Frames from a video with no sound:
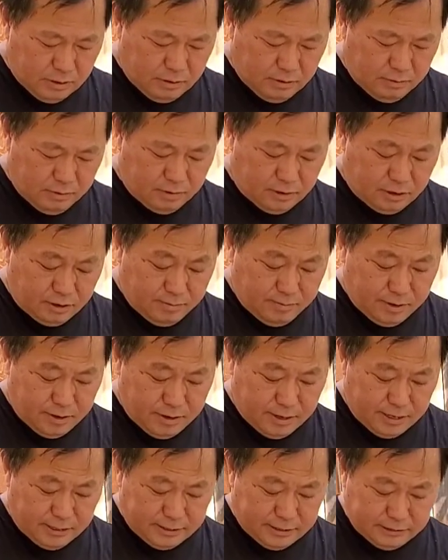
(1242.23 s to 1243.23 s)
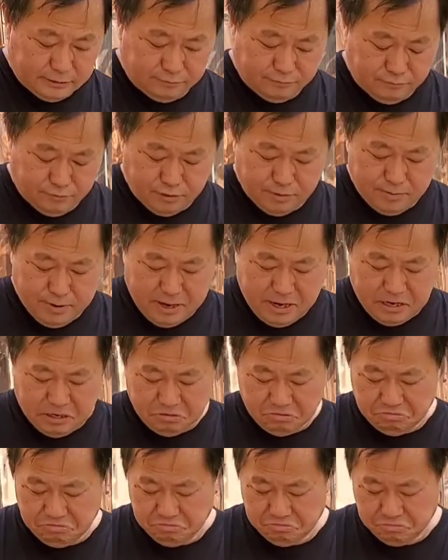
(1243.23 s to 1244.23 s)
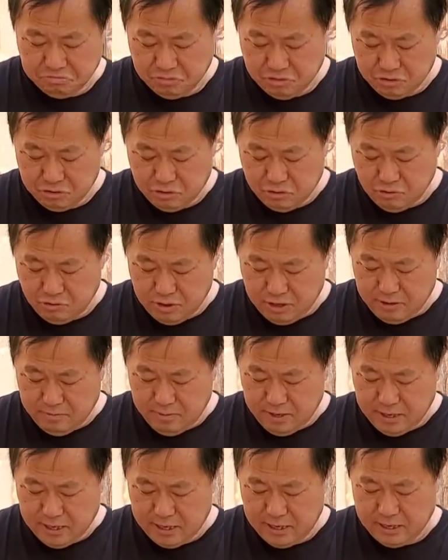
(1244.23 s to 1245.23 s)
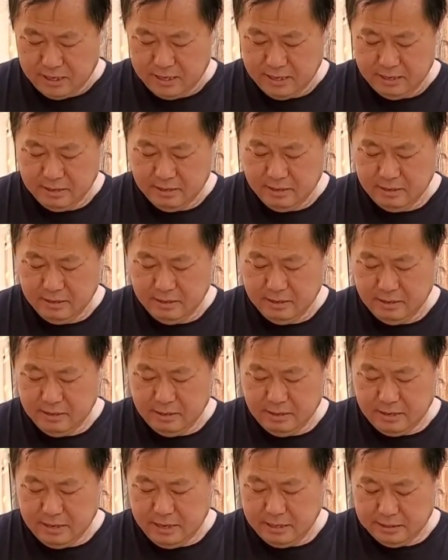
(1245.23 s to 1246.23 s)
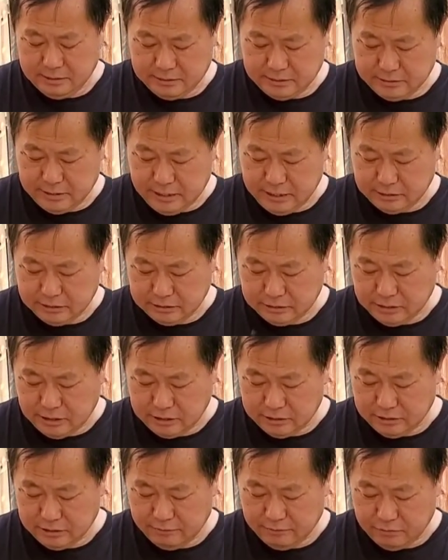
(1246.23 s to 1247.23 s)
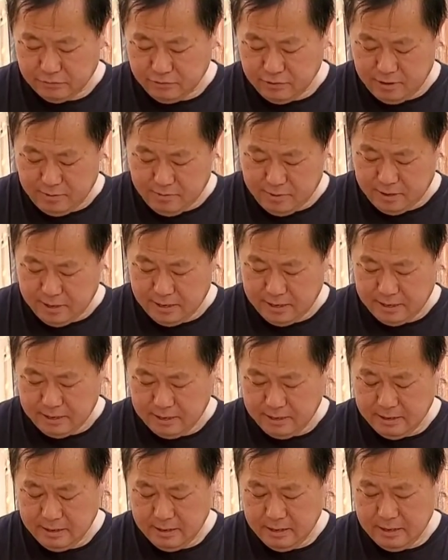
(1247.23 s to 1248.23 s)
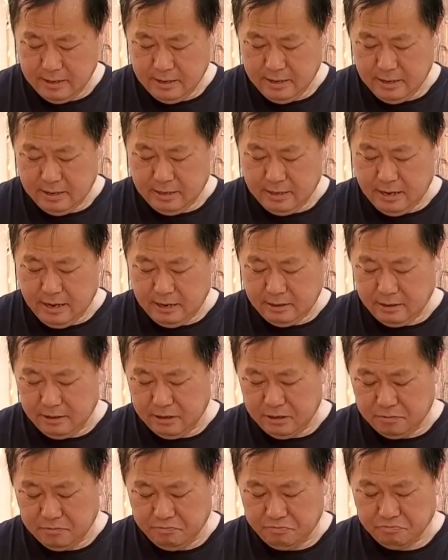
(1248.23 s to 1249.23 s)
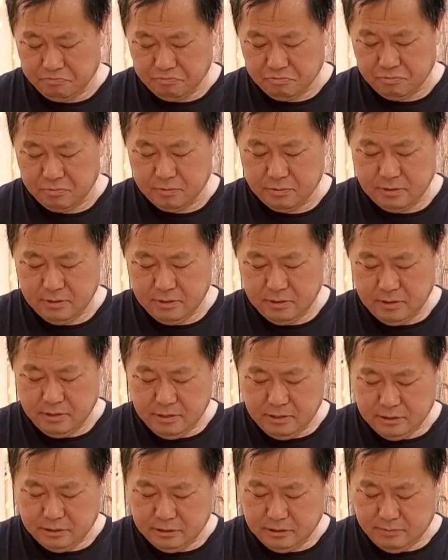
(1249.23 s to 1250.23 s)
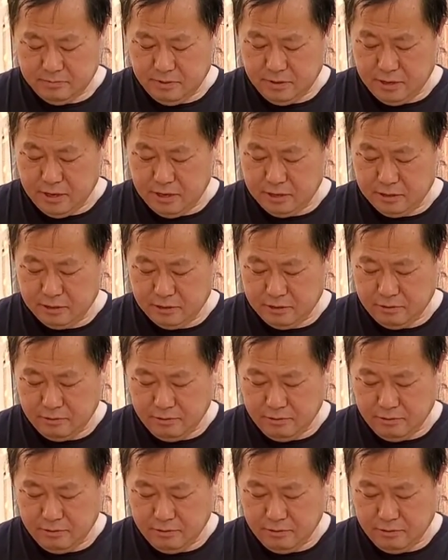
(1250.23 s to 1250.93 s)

marinate this for about 20 minutes. So I just set in sauce here for 20 minutes, and then I'm gonna put it on